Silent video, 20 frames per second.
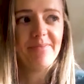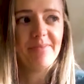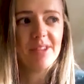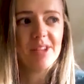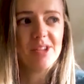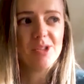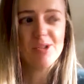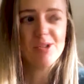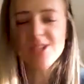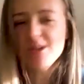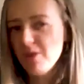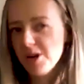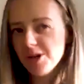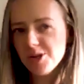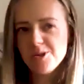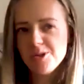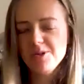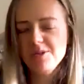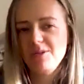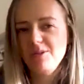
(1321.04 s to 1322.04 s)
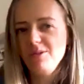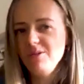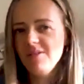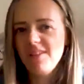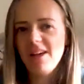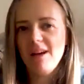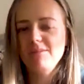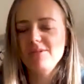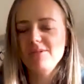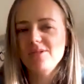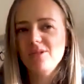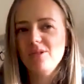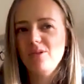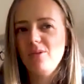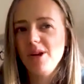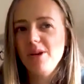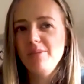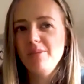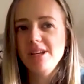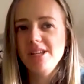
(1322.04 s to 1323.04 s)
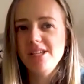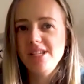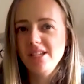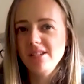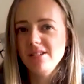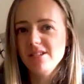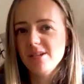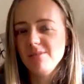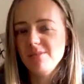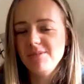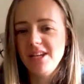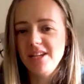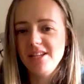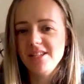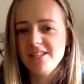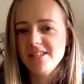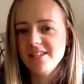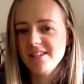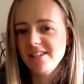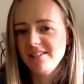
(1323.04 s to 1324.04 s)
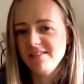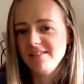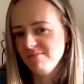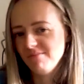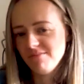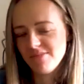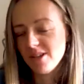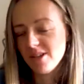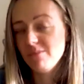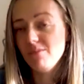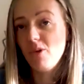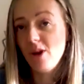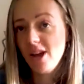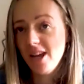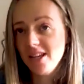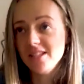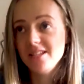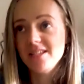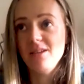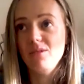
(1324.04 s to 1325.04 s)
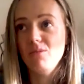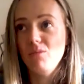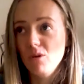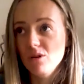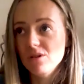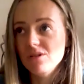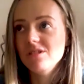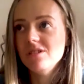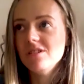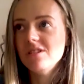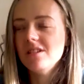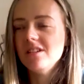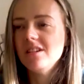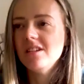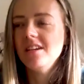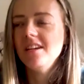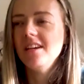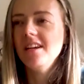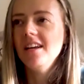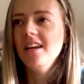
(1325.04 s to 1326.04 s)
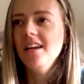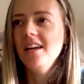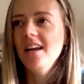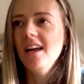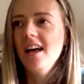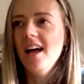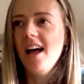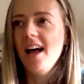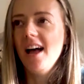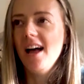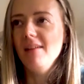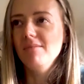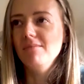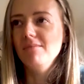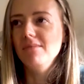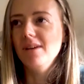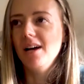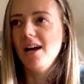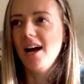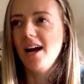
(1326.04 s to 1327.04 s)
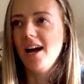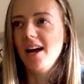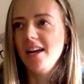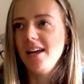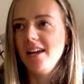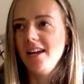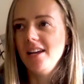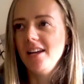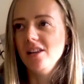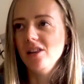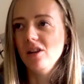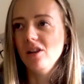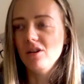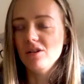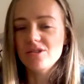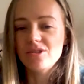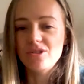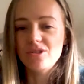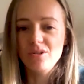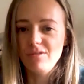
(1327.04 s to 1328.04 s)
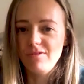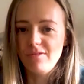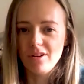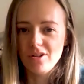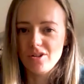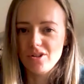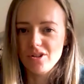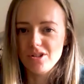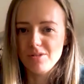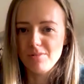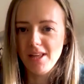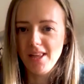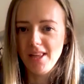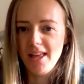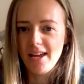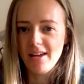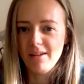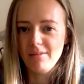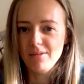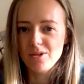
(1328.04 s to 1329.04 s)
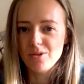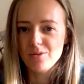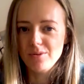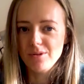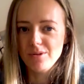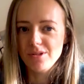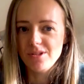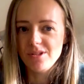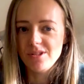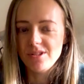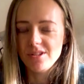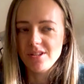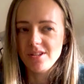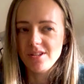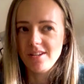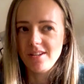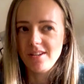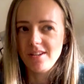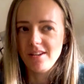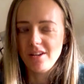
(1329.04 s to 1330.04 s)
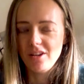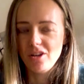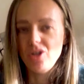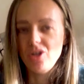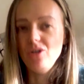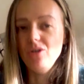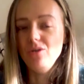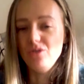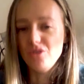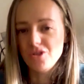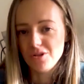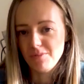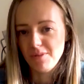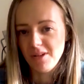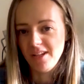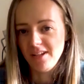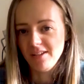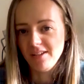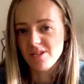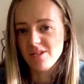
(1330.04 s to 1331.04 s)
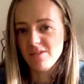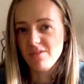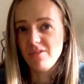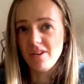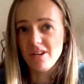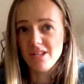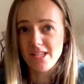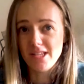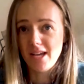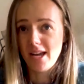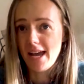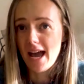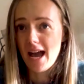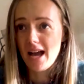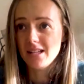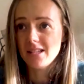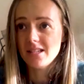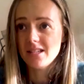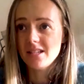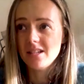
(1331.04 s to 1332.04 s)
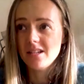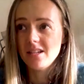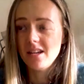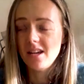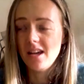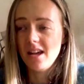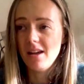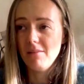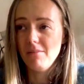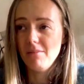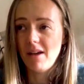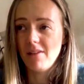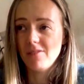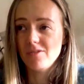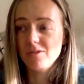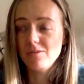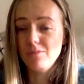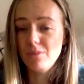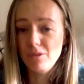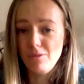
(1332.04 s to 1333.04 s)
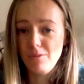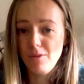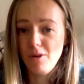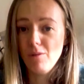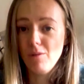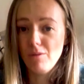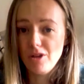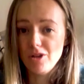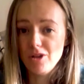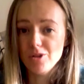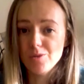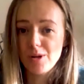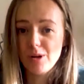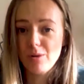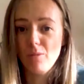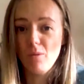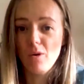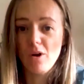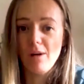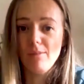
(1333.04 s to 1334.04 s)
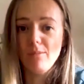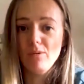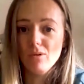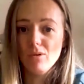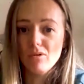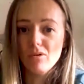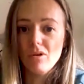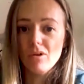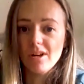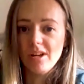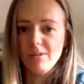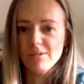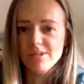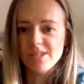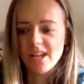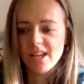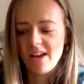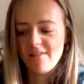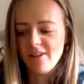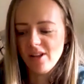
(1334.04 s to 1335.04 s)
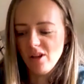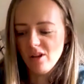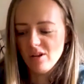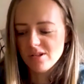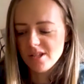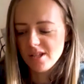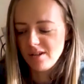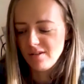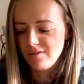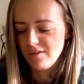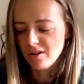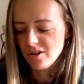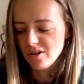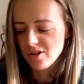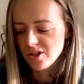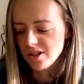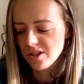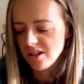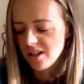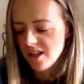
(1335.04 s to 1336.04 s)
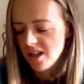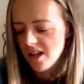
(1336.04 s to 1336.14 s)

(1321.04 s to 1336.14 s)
so in some ways, all of that was quite a big deal. In some days, some ways it wasn't. Um, I lost no function to my leg, which was huge to me. It's the first thing I asked um, after both my operations when I woke up all groggy was like, have I lost any function?